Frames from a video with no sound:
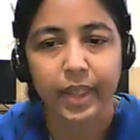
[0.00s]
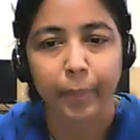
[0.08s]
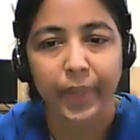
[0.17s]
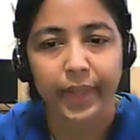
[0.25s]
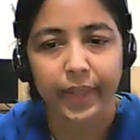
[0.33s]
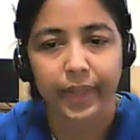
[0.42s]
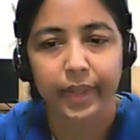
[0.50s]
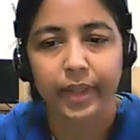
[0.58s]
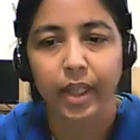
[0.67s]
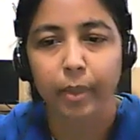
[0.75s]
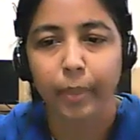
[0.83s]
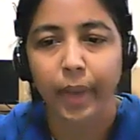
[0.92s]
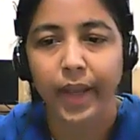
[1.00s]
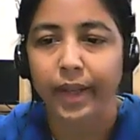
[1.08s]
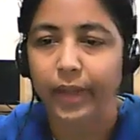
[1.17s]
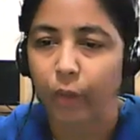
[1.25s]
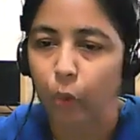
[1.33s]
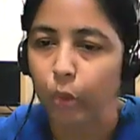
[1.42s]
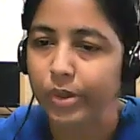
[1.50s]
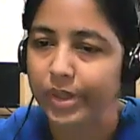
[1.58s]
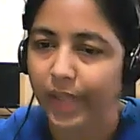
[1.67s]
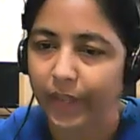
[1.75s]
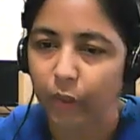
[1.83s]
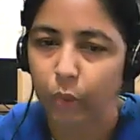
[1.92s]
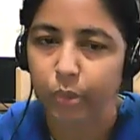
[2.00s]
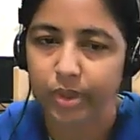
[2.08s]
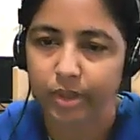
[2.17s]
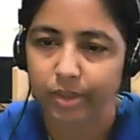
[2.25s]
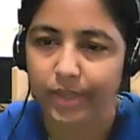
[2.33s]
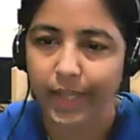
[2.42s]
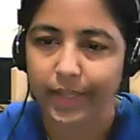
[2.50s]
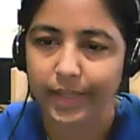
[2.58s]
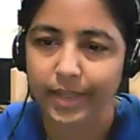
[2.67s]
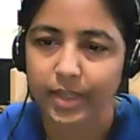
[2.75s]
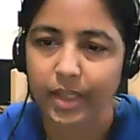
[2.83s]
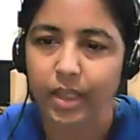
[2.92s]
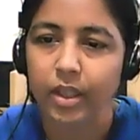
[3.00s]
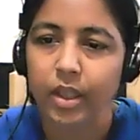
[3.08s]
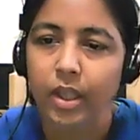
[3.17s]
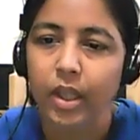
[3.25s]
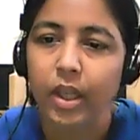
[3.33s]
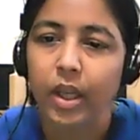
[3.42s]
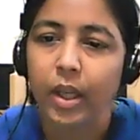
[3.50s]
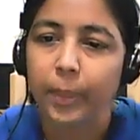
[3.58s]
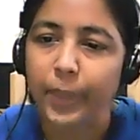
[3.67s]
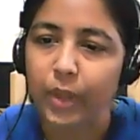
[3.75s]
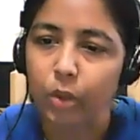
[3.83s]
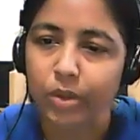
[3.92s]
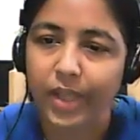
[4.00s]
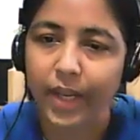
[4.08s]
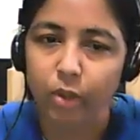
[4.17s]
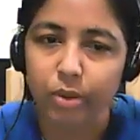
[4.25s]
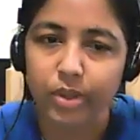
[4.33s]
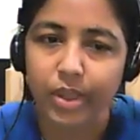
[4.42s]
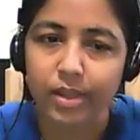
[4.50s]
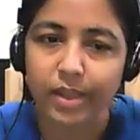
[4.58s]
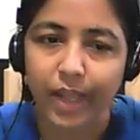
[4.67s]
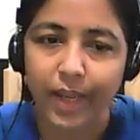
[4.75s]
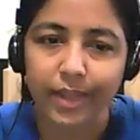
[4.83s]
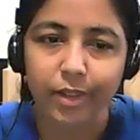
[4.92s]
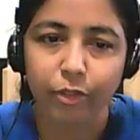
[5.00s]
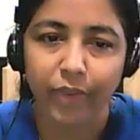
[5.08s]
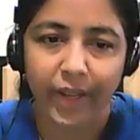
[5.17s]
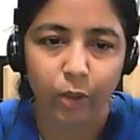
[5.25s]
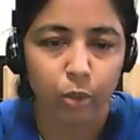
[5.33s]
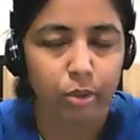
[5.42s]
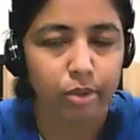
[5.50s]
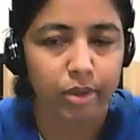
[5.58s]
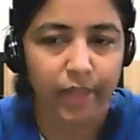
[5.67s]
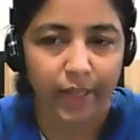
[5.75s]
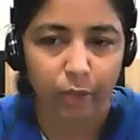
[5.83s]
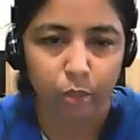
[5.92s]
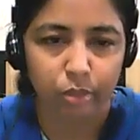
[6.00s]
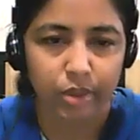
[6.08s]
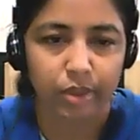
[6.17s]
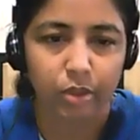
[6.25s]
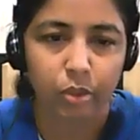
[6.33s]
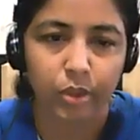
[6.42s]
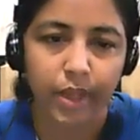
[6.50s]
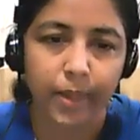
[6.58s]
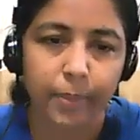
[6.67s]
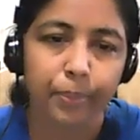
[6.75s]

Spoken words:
the material by endocytosis. That is the pinocytosis and phagocytosis. Okay?